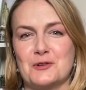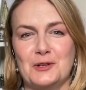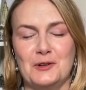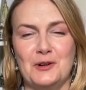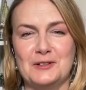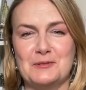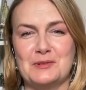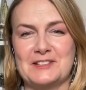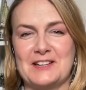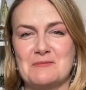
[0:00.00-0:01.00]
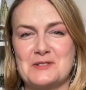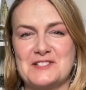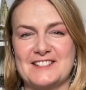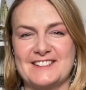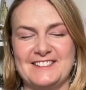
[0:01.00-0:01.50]
a lot, but I'm
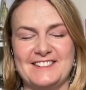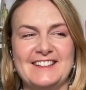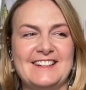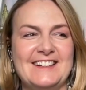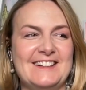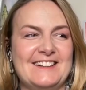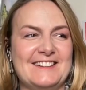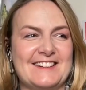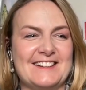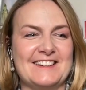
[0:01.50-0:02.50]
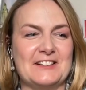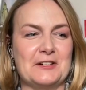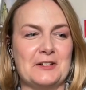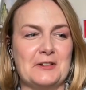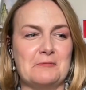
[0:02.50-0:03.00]
still like
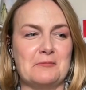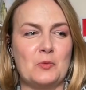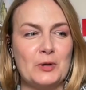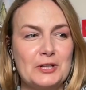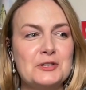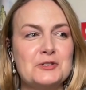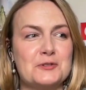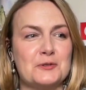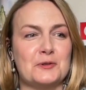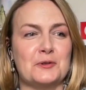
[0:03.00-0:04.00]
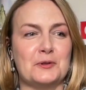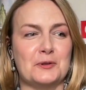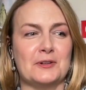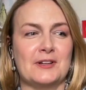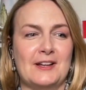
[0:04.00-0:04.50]
we need
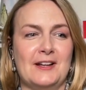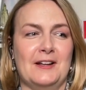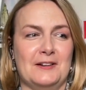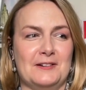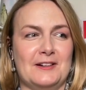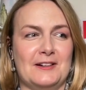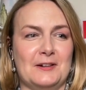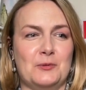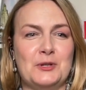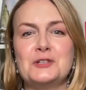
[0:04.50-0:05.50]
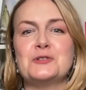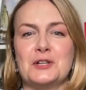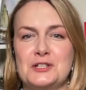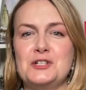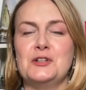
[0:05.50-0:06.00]
to
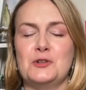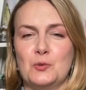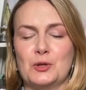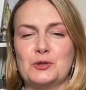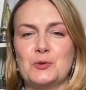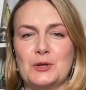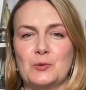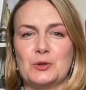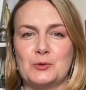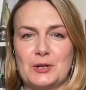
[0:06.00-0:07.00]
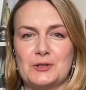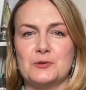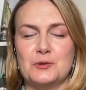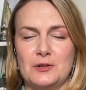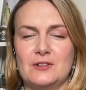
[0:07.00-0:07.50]
continue what we're
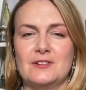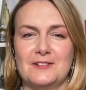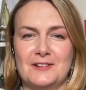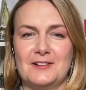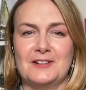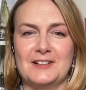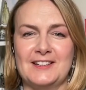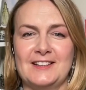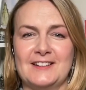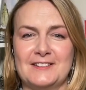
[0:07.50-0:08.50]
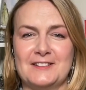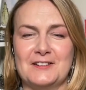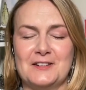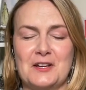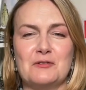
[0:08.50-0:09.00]
doing, and
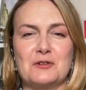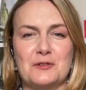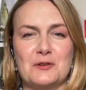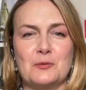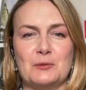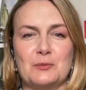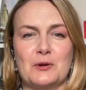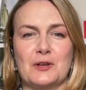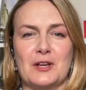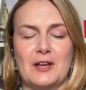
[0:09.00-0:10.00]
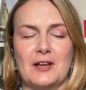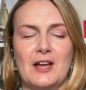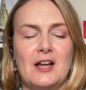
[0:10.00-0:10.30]
everything will be okay.